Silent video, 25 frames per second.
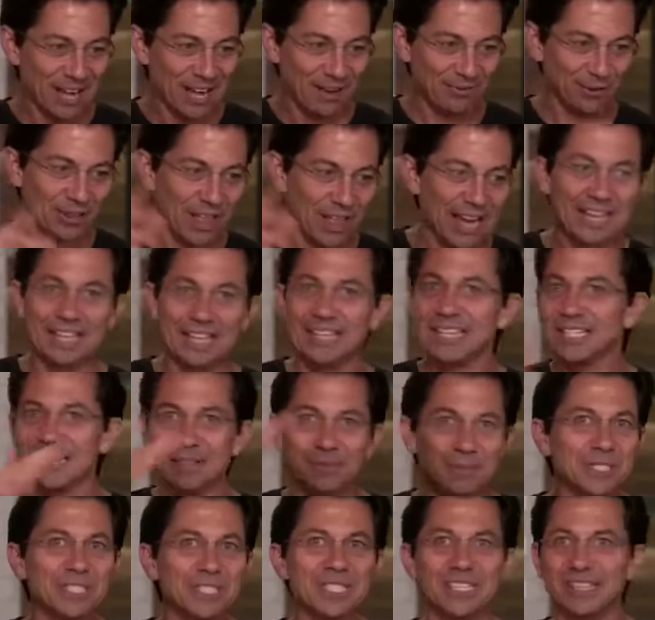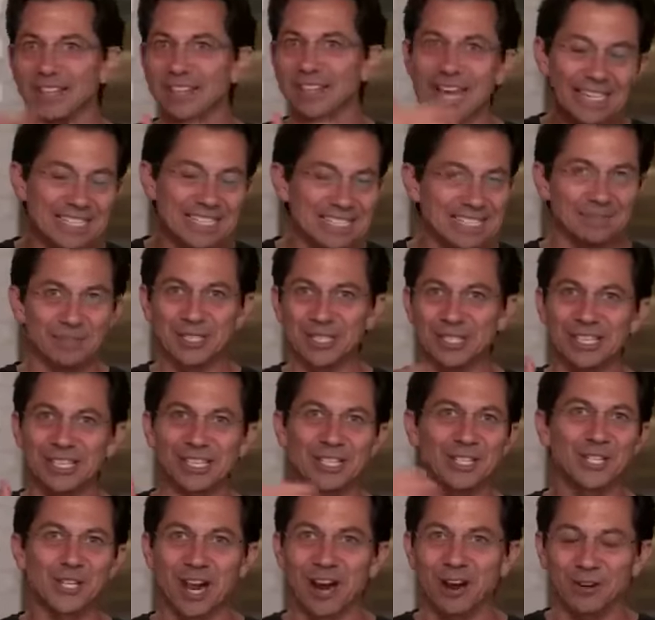If you're liking this, let me see the likes, let me see
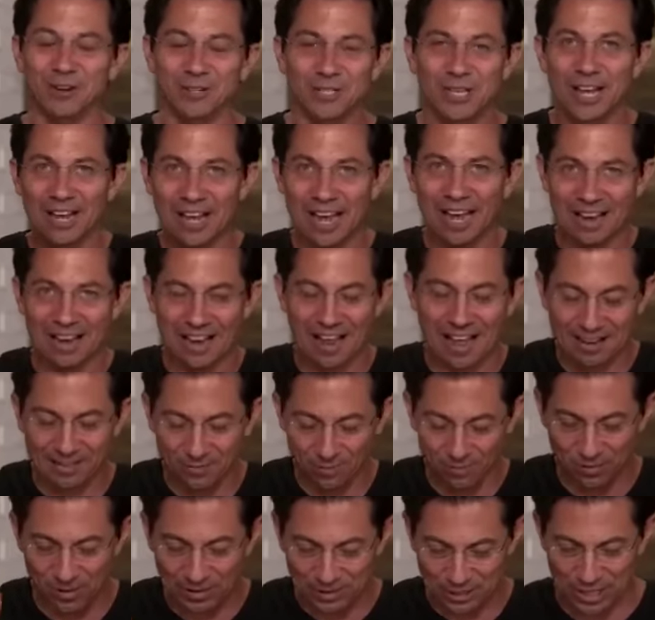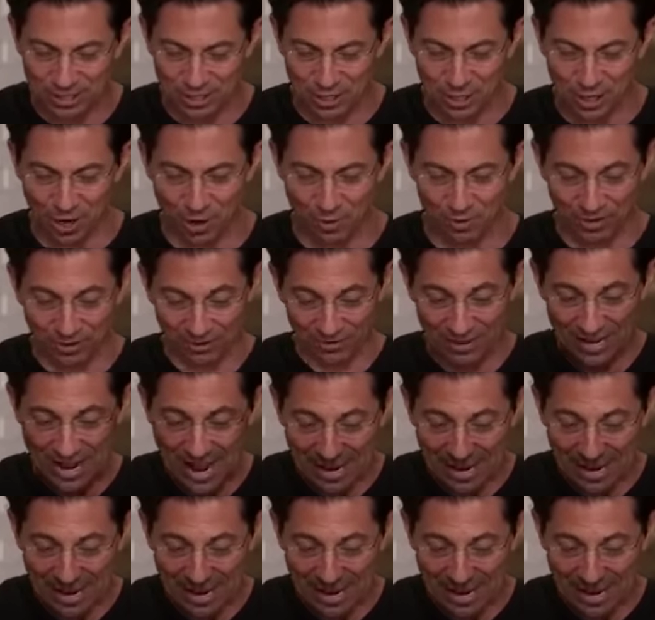the shares, and, and let's get you going here.